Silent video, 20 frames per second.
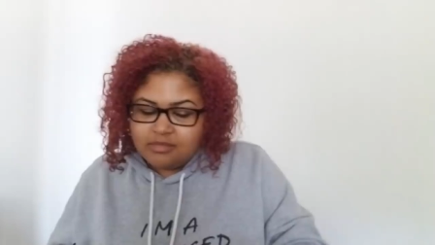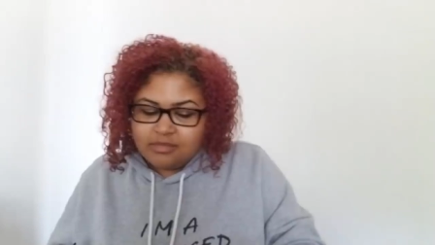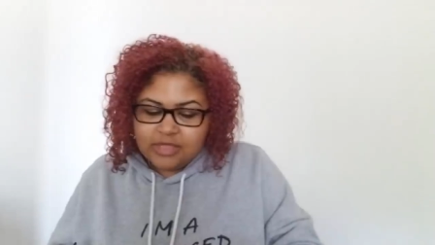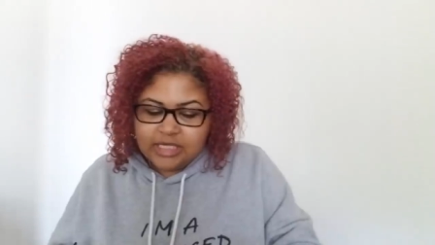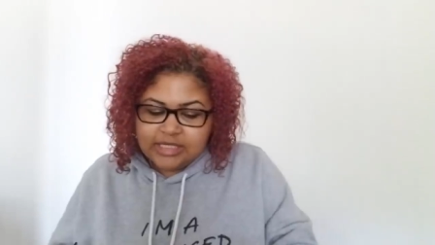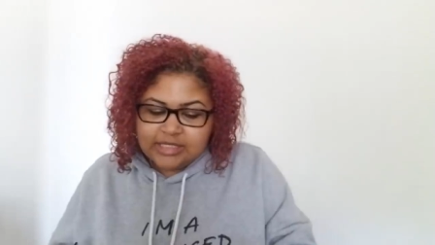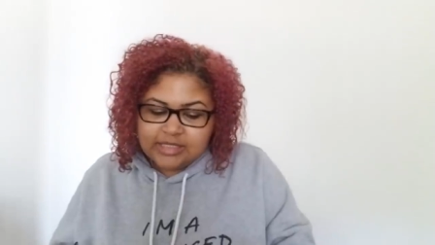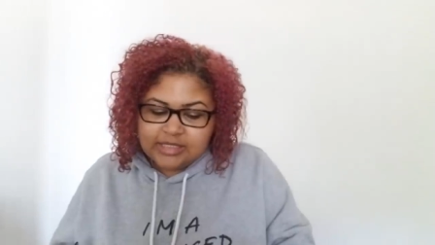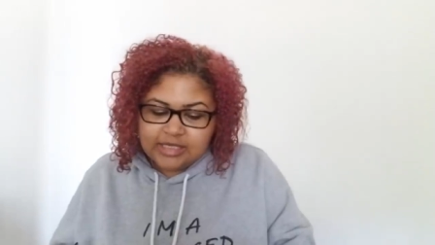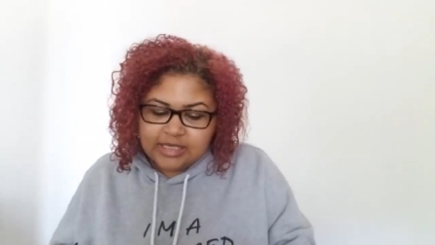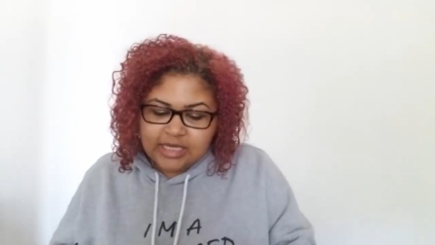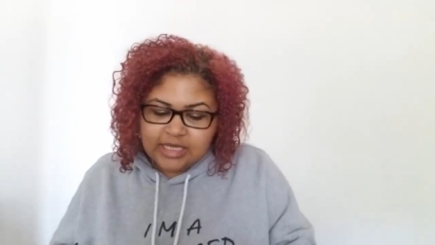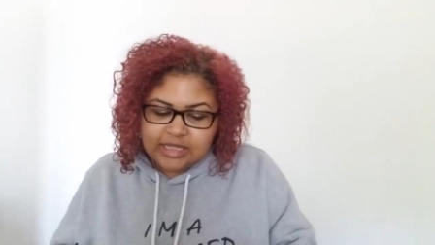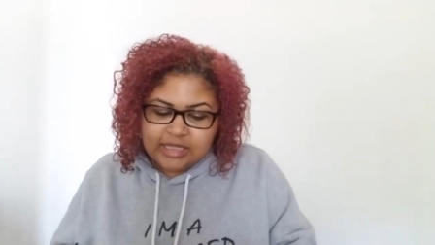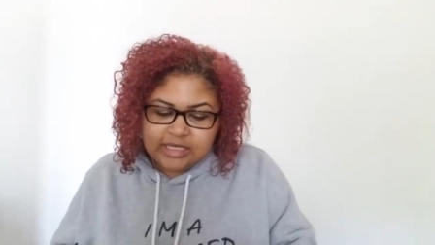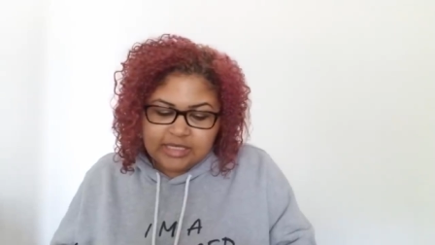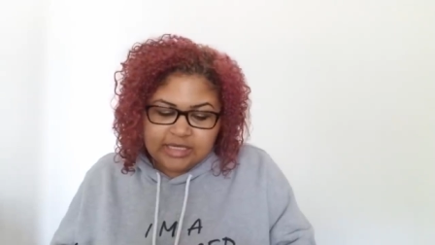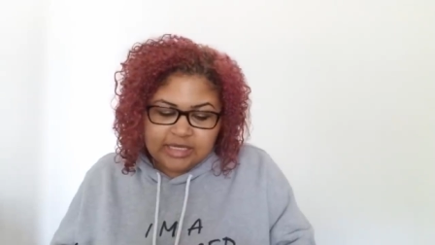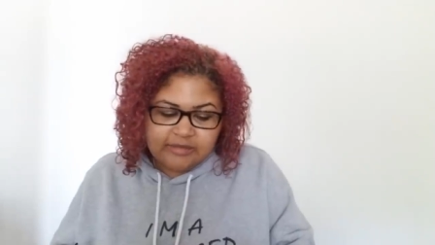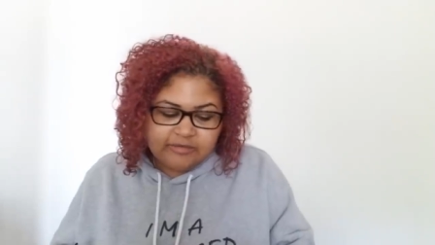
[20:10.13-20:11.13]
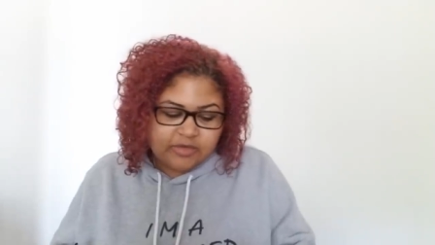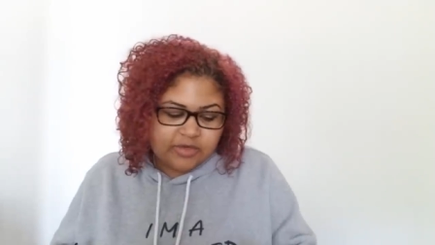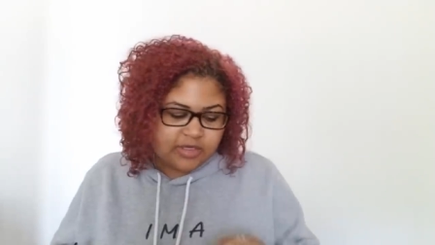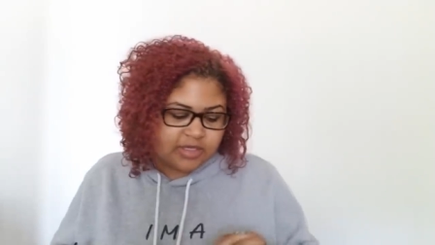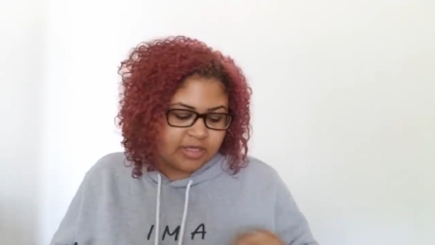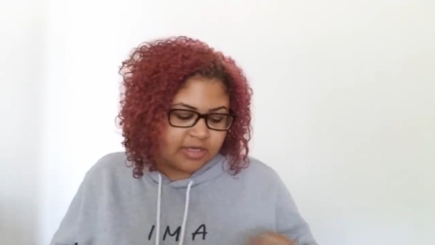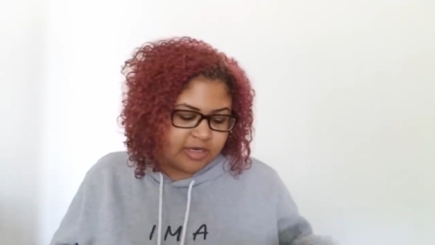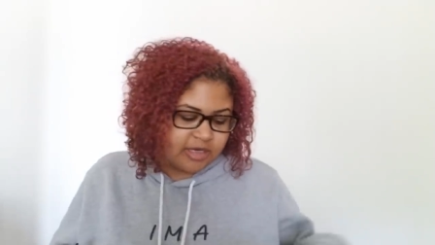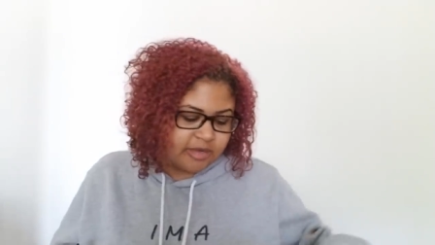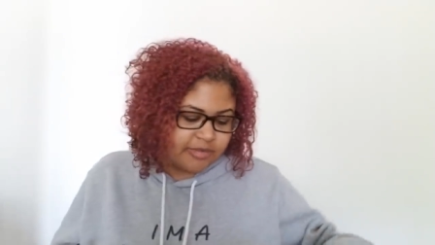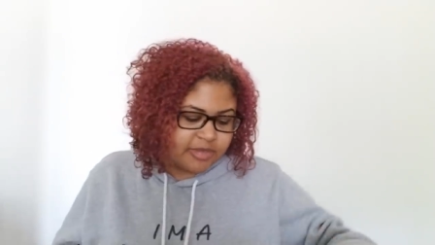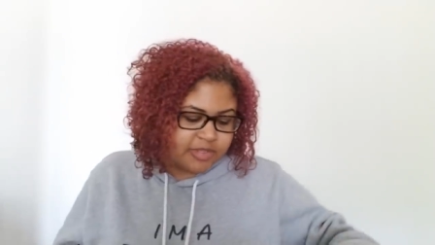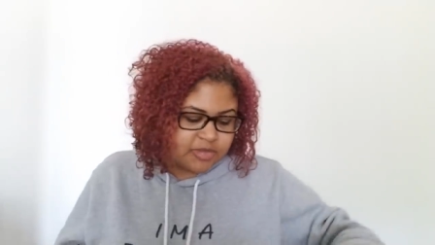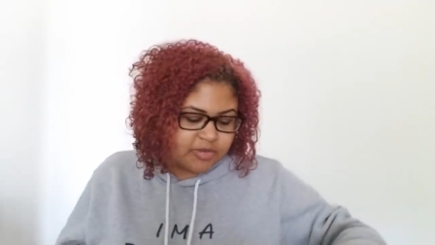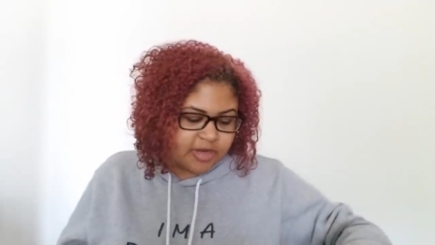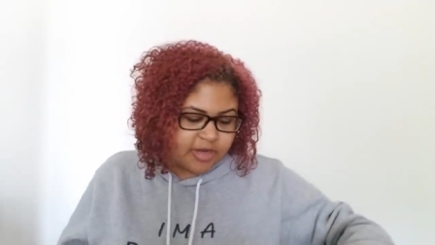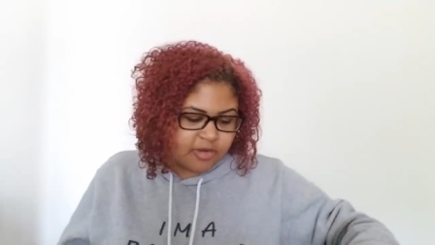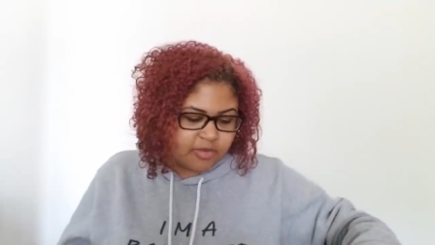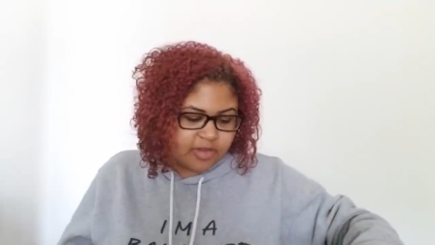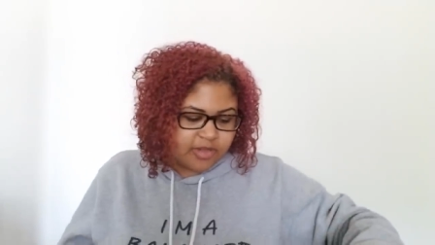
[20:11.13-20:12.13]
Let's look at the devil here. I'm gonna use
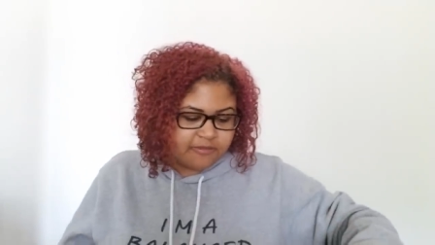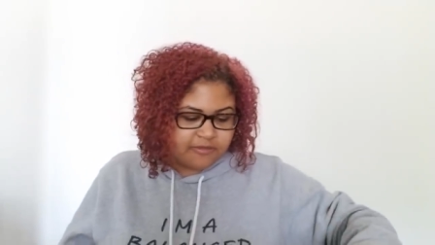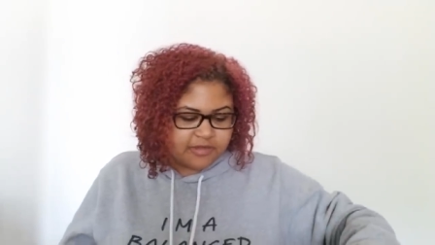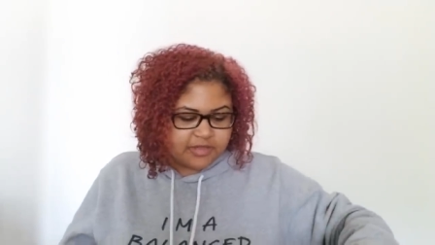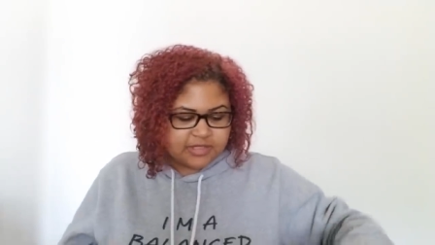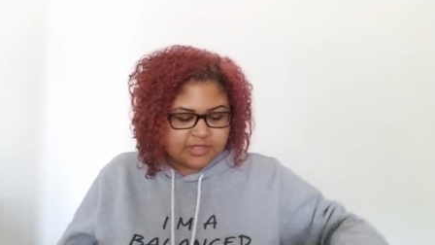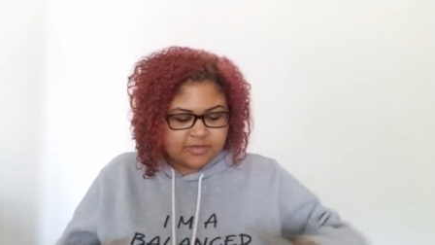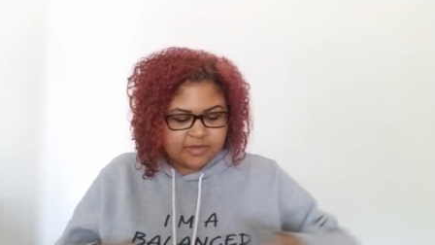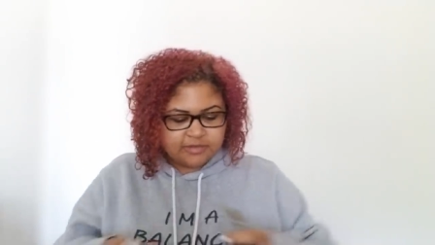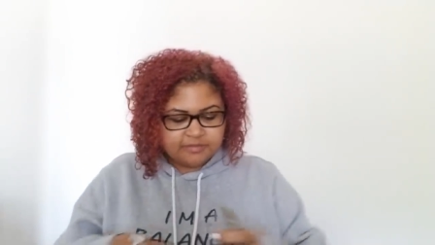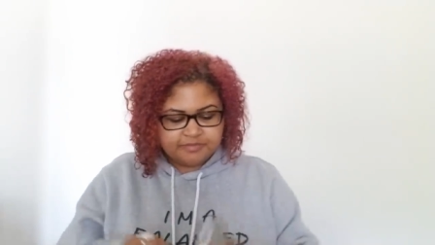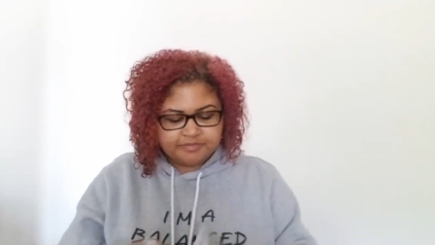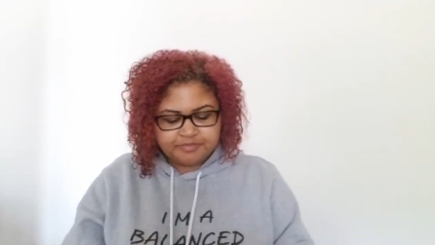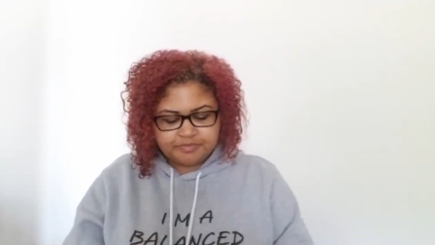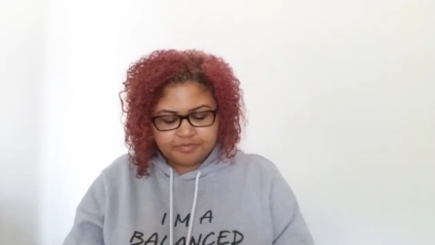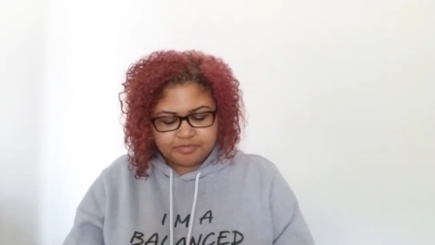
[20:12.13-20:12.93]
Rider-Waite for this one.